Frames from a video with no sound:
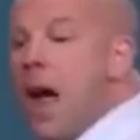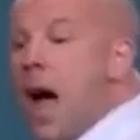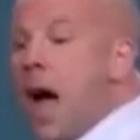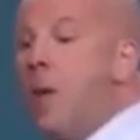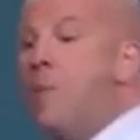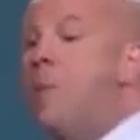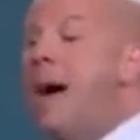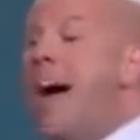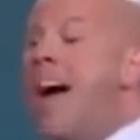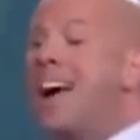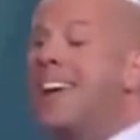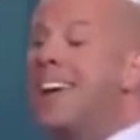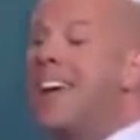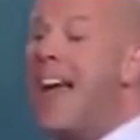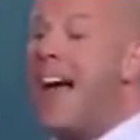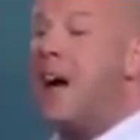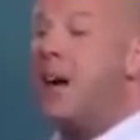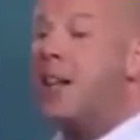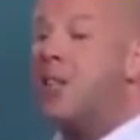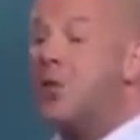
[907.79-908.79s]
I'm backing
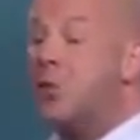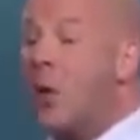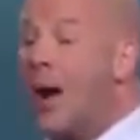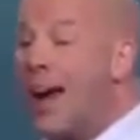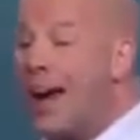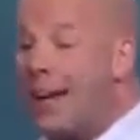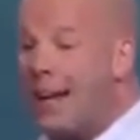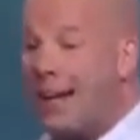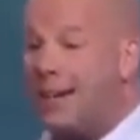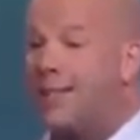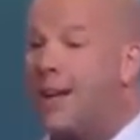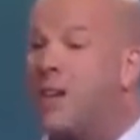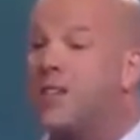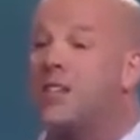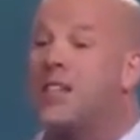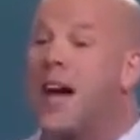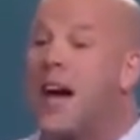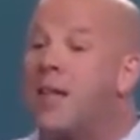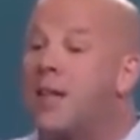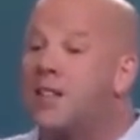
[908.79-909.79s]
out. It's raining. There's
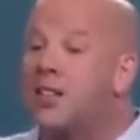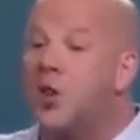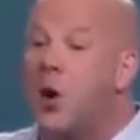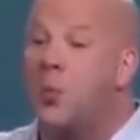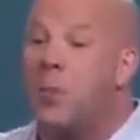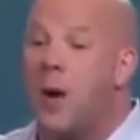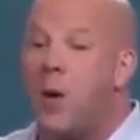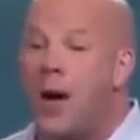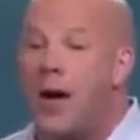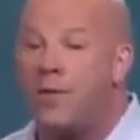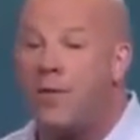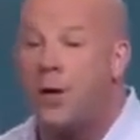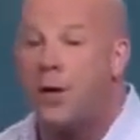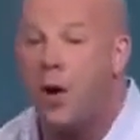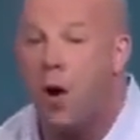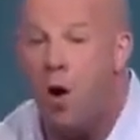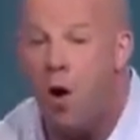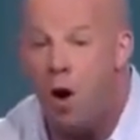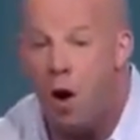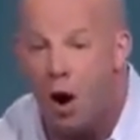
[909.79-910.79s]
the guy that sold my wife her
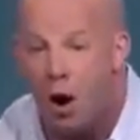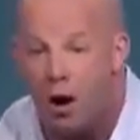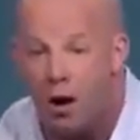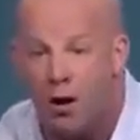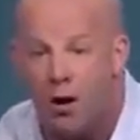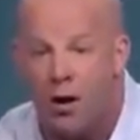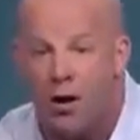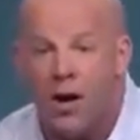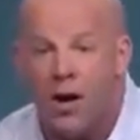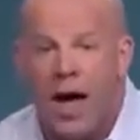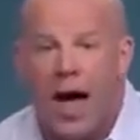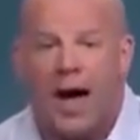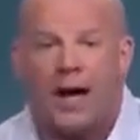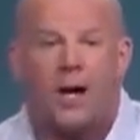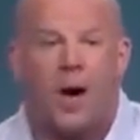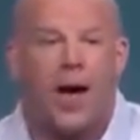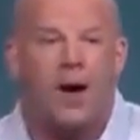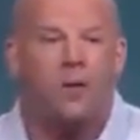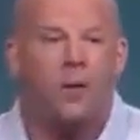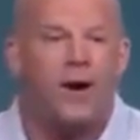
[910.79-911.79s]
car. I
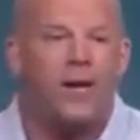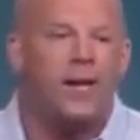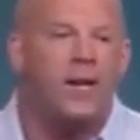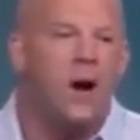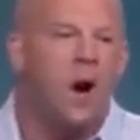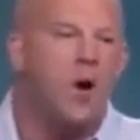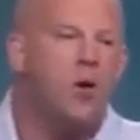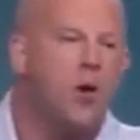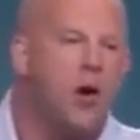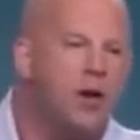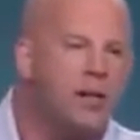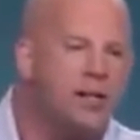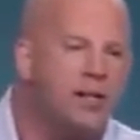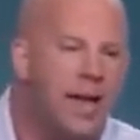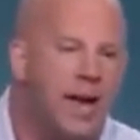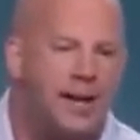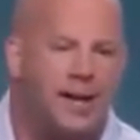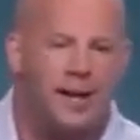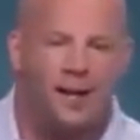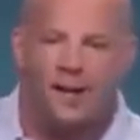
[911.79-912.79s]
go, hey, Ricky, hold on a
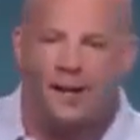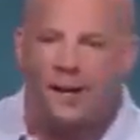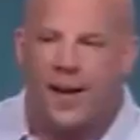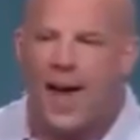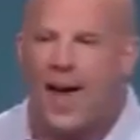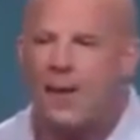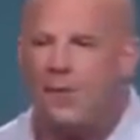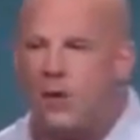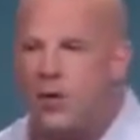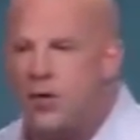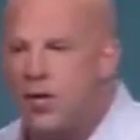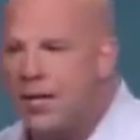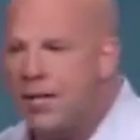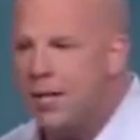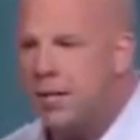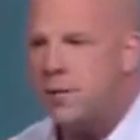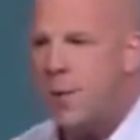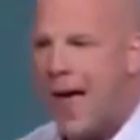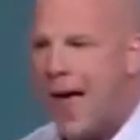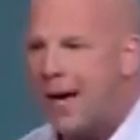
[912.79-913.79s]
second. Hey, have you seen
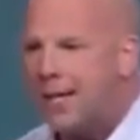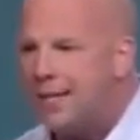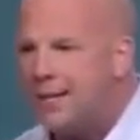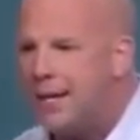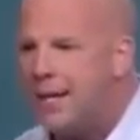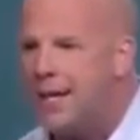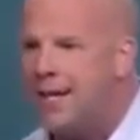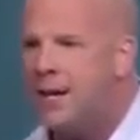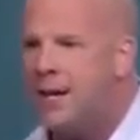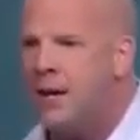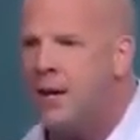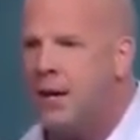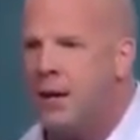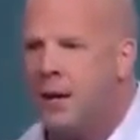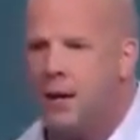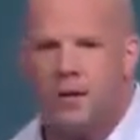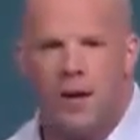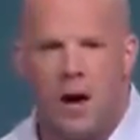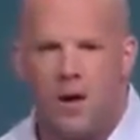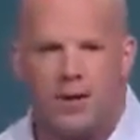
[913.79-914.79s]
this magazine?
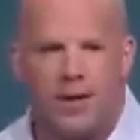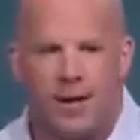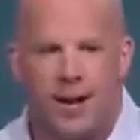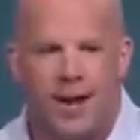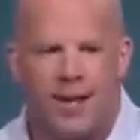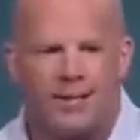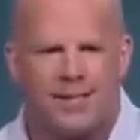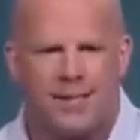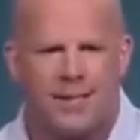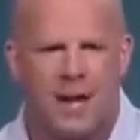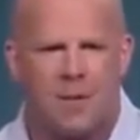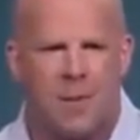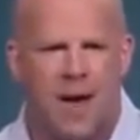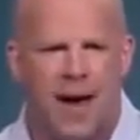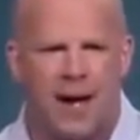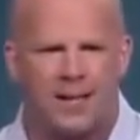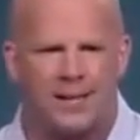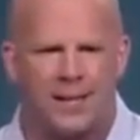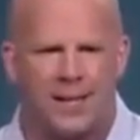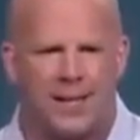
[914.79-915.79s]
No, Darin, I haven't seen that
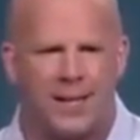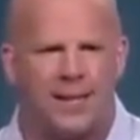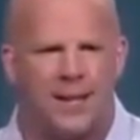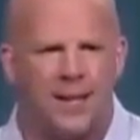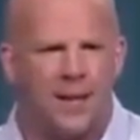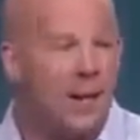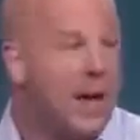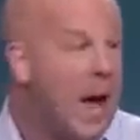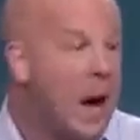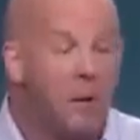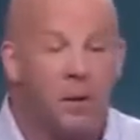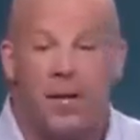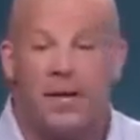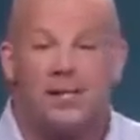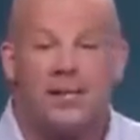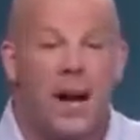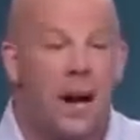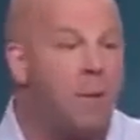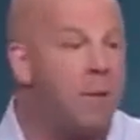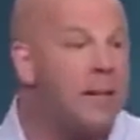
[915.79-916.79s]
magazine. Hey, well,
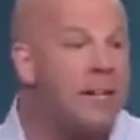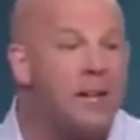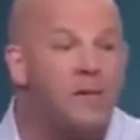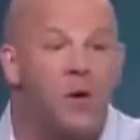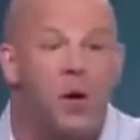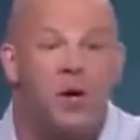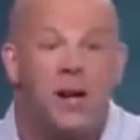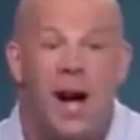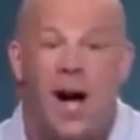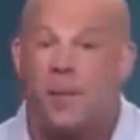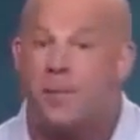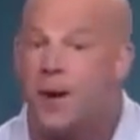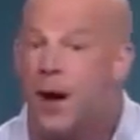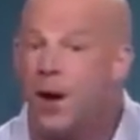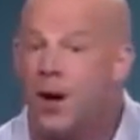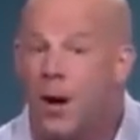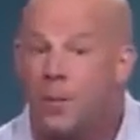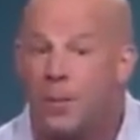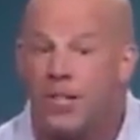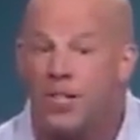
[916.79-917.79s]
listen, I'm going to give you a copy. Your
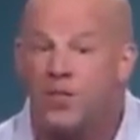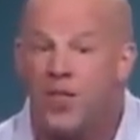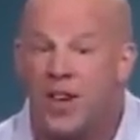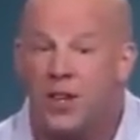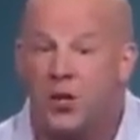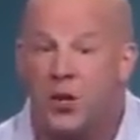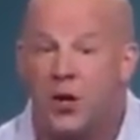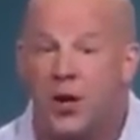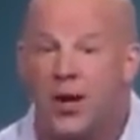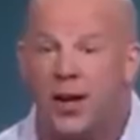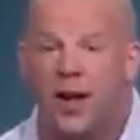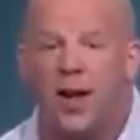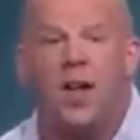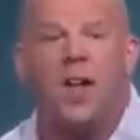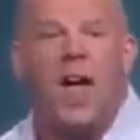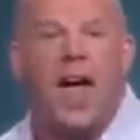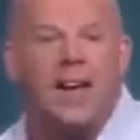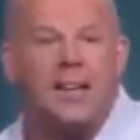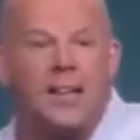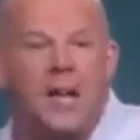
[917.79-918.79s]
company's featured in it.
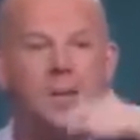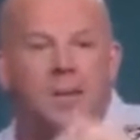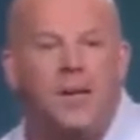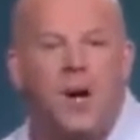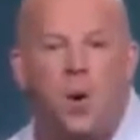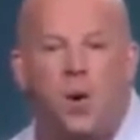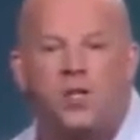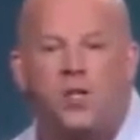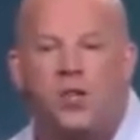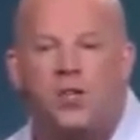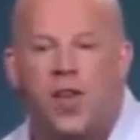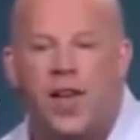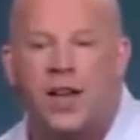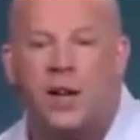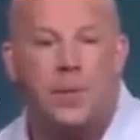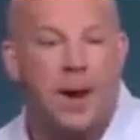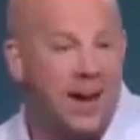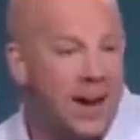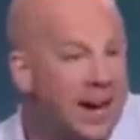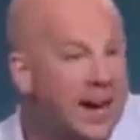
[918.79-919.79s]
Hey, let me know what you think
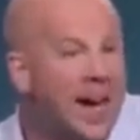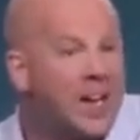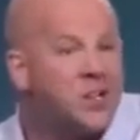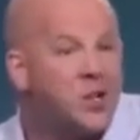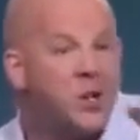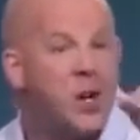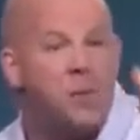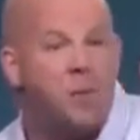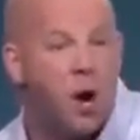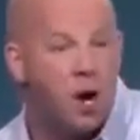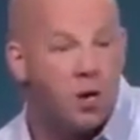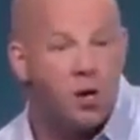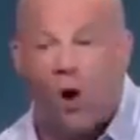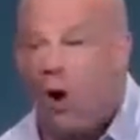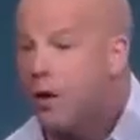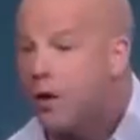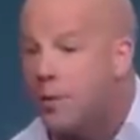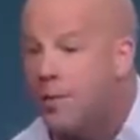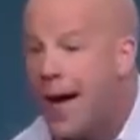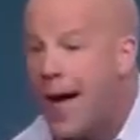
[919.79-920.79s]
about it. I got your number. I'll
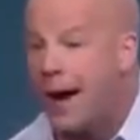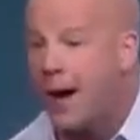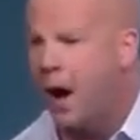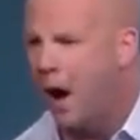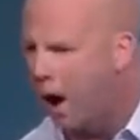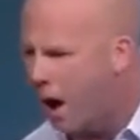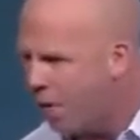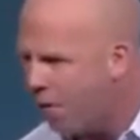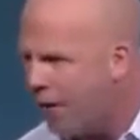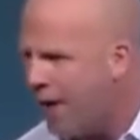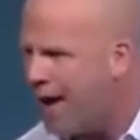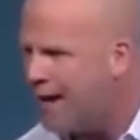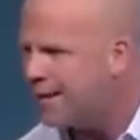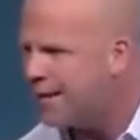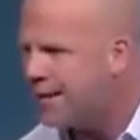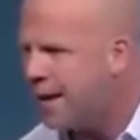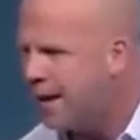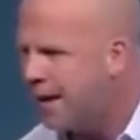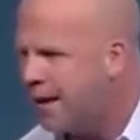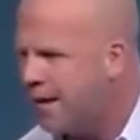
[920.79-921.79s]
call you back. Oh, thanks,
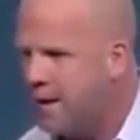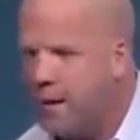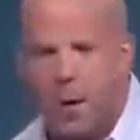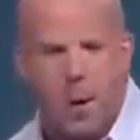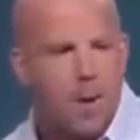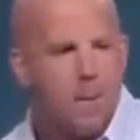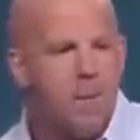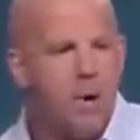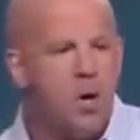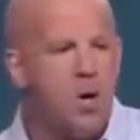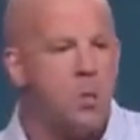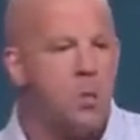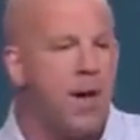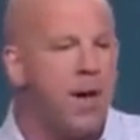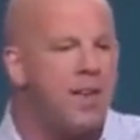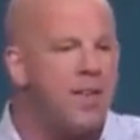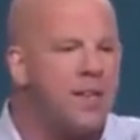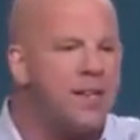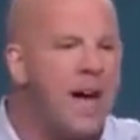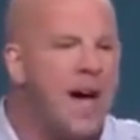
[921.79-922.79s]
Darin. Boom,
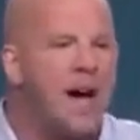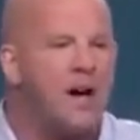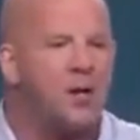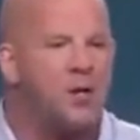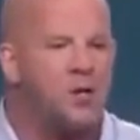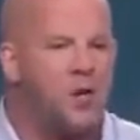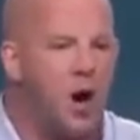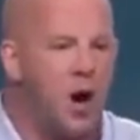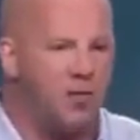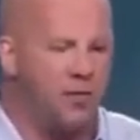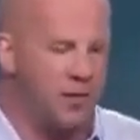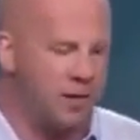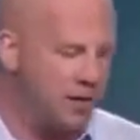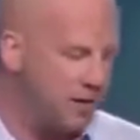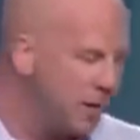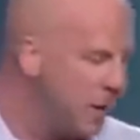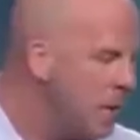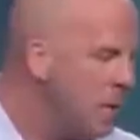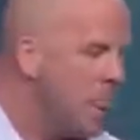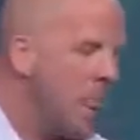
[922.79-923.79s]
in the doctor's
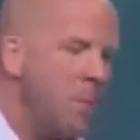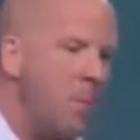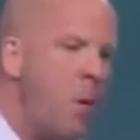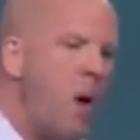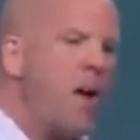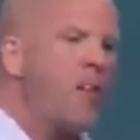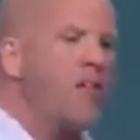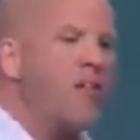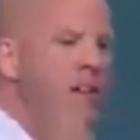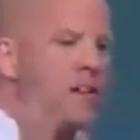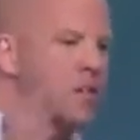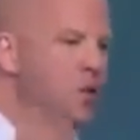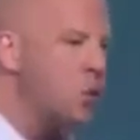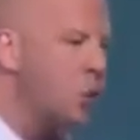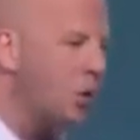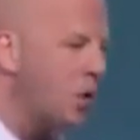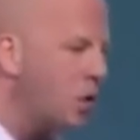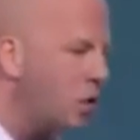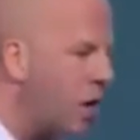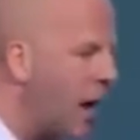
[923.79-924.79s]
office. My wife finishes
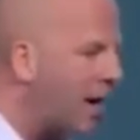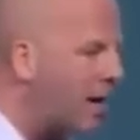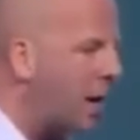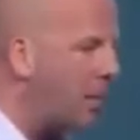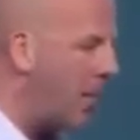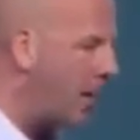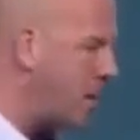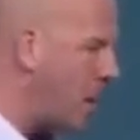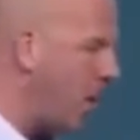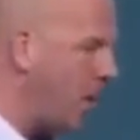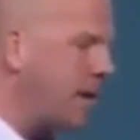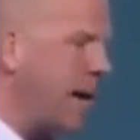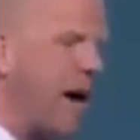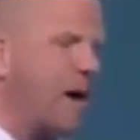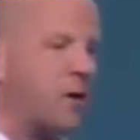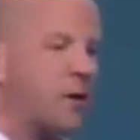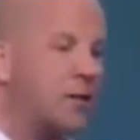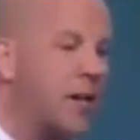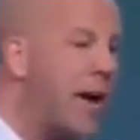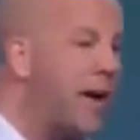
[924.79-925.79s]
with her checkup. I told the
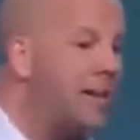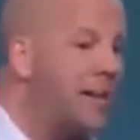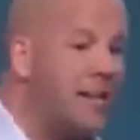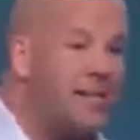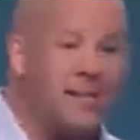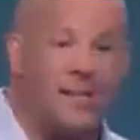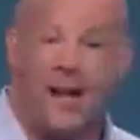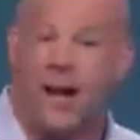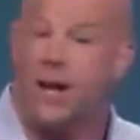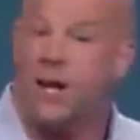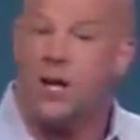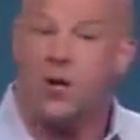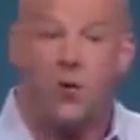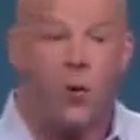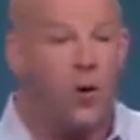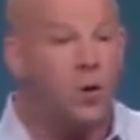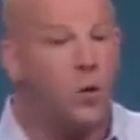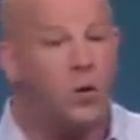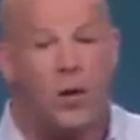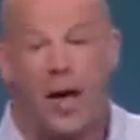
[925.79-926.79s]
doctor, I said, hey, listen, I know you
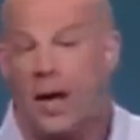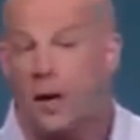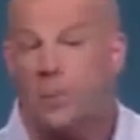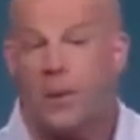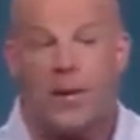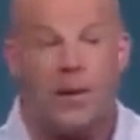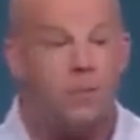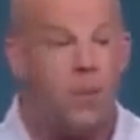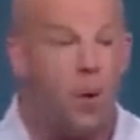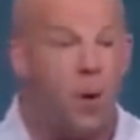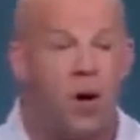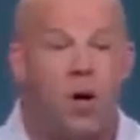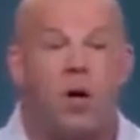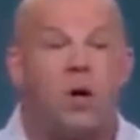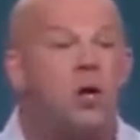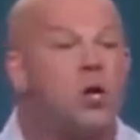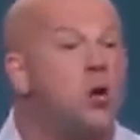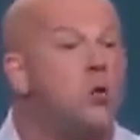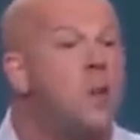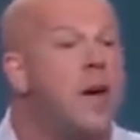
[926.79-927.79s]
run into a lot of people.
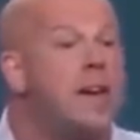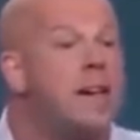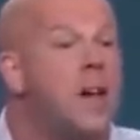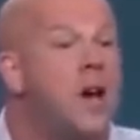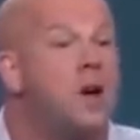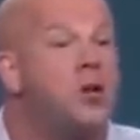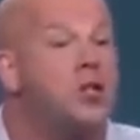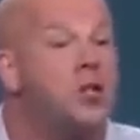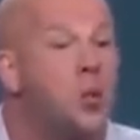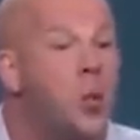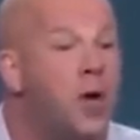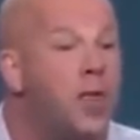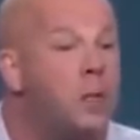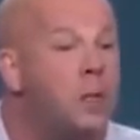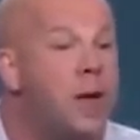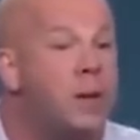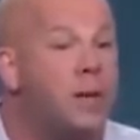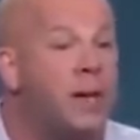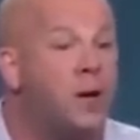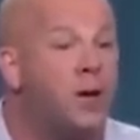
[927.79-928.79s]
You may know someone that
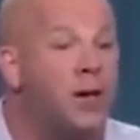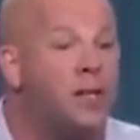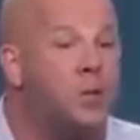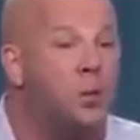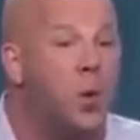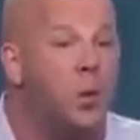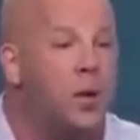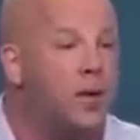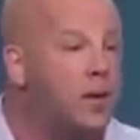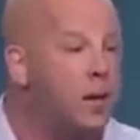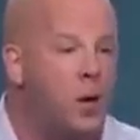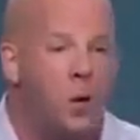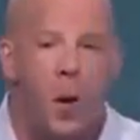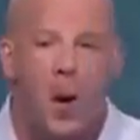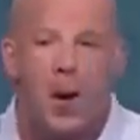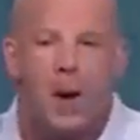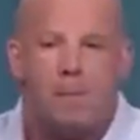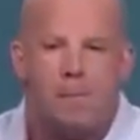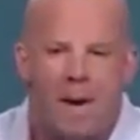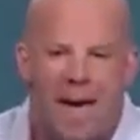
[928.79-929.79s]
may be interested in what we do.
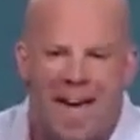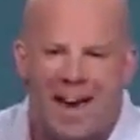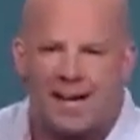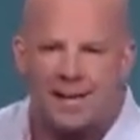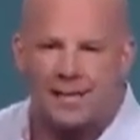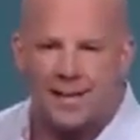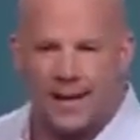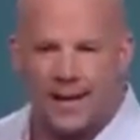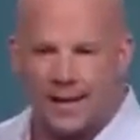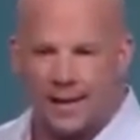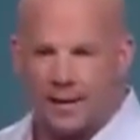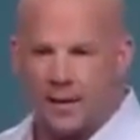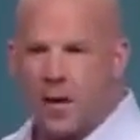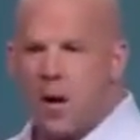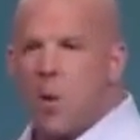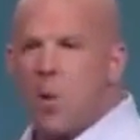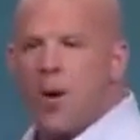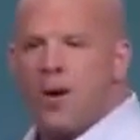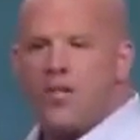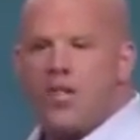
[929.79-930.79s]
Magazine.
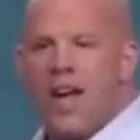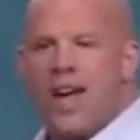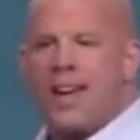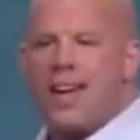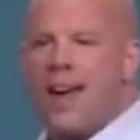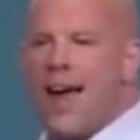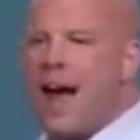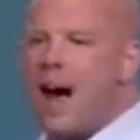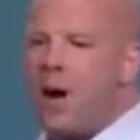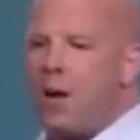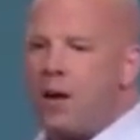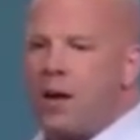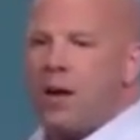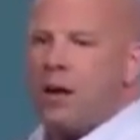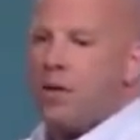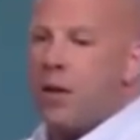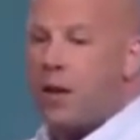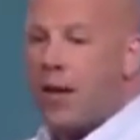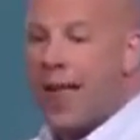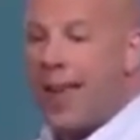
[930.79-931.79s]
We're checking out.
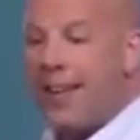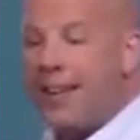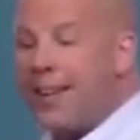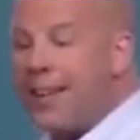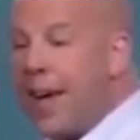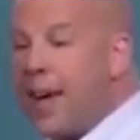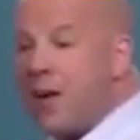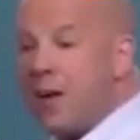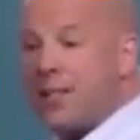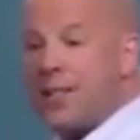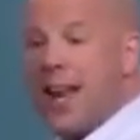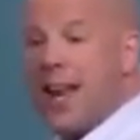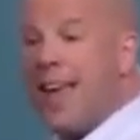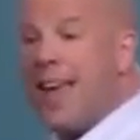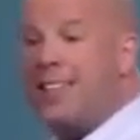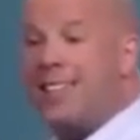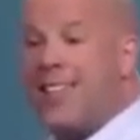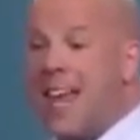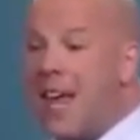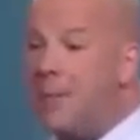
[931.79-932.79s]
The lady at the counter, I said, hey,
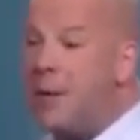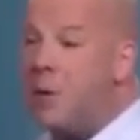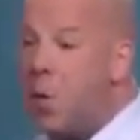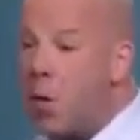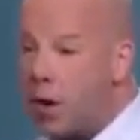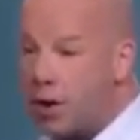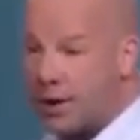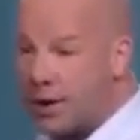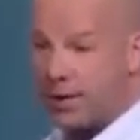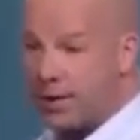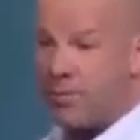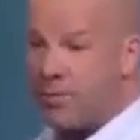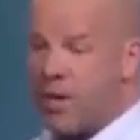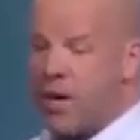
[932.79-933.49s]
is Tammy working?